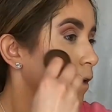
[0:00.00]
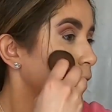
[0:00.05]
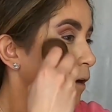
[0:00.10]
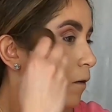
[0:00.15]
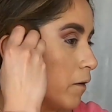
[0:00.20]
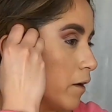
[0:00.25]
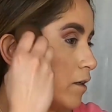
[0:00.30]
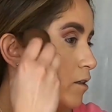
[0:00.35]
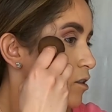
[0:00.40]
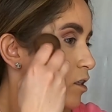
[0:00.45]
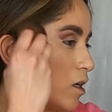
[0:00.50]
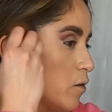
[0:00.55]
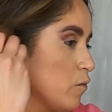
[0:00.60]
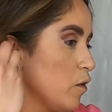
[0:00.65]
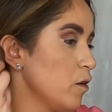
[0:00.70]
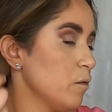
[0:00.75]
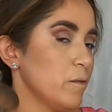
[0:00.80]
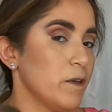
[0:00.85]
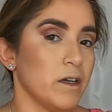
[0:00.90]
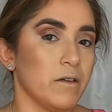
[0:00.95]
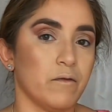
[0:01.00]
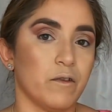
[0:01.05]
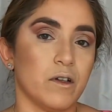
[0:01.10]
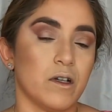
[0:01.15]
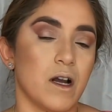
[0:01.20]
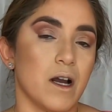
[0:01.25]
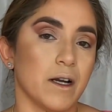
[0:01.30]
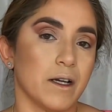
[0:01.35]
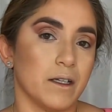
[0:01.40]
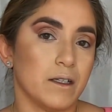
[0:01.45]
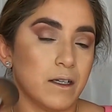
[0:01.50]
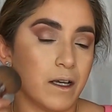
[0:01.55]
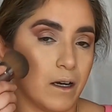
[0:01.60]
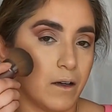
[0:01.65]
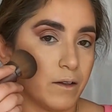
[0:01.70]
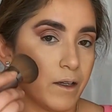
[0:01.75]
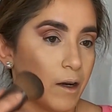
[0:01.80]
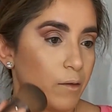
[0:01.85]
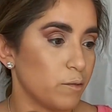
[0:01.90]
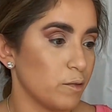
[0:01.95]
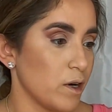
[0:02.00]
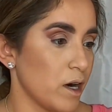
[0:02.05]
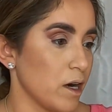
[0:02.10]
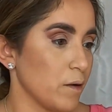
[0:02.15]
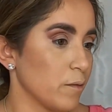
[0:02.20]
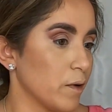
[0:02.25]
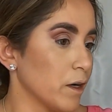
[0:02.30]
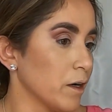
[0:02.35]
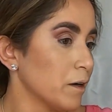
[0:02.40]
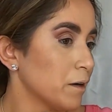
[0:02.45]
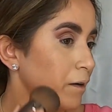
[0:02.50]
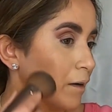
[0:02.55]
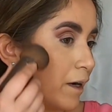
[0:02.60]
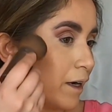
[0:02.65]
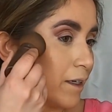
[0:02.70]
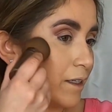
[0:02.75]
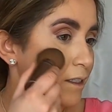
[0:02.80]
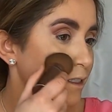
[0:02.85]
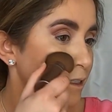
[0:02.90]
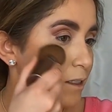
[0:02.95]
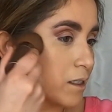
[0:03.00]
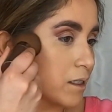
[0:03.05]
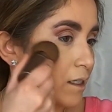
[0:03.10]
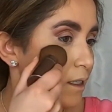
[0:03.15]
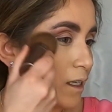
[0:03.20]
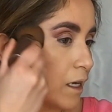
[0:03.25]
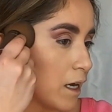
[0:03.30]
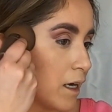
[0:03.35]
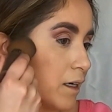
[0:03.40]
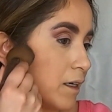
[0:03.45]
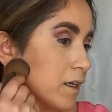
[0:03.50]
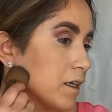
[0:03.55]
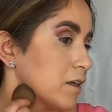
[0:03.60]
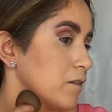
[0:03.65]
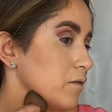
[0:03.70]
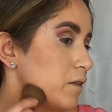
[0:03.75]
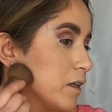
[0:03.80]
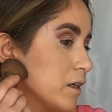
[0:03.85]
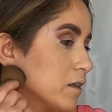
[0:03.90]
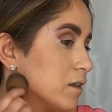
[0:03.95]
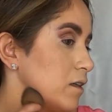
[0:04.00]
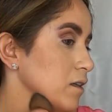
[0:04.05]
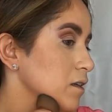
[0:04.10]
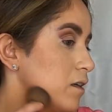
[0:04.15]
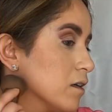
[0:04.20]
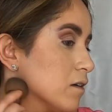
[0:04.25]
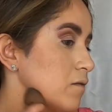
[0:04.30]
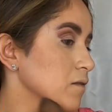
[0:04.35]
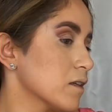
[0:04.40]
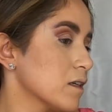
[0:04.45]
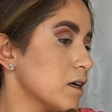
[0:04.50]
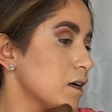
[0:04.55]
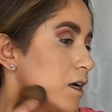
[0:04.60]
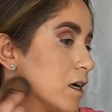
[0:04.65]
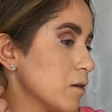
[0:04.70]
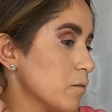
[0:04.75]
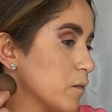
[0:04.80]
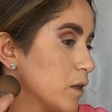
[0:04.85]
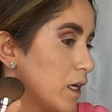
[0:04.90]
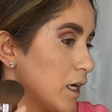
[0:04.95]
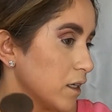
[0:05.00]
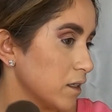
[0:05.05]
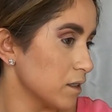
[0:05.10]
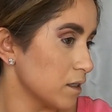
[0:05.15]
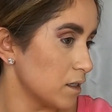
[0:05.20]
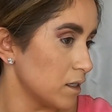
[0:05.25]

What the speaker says: Alright, shame on me for knocking down that primer. I just did not give it enough time, but I could